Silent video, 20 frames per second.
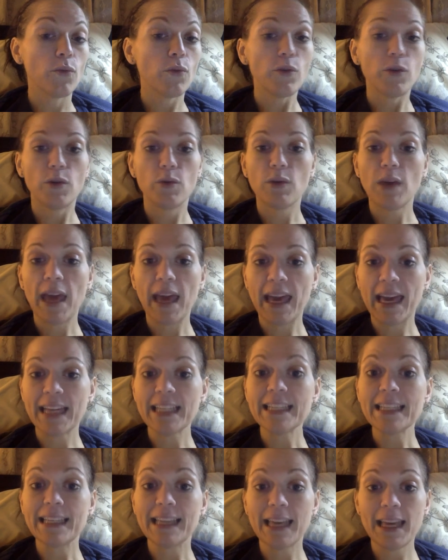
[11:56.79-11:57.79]
you
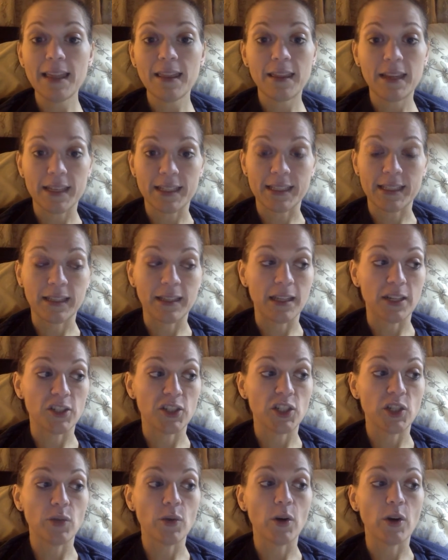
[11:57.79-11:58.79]
can't get this
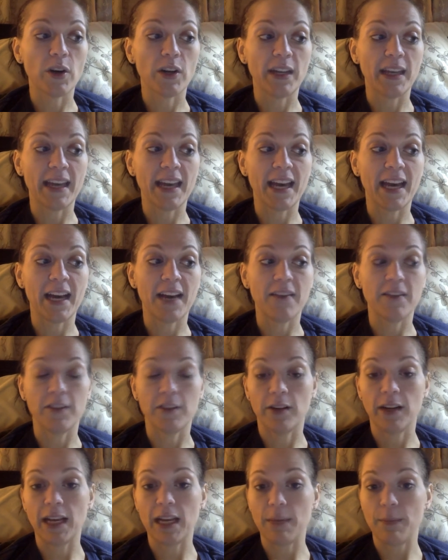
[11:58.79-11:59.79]
unless you already have
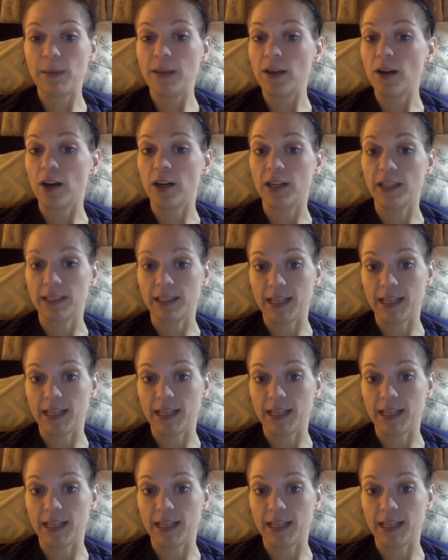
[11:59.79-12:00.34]
your APRN